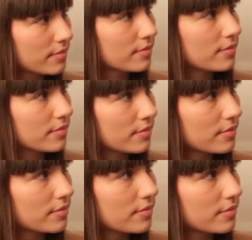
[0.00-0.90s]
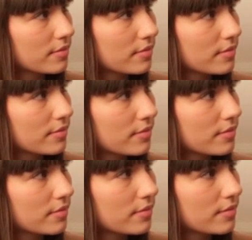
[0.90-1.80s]

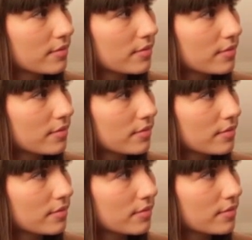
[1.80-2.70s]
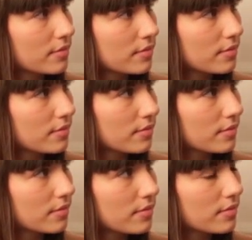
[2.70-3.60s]

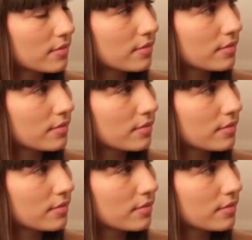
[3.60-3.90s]
(not speaking)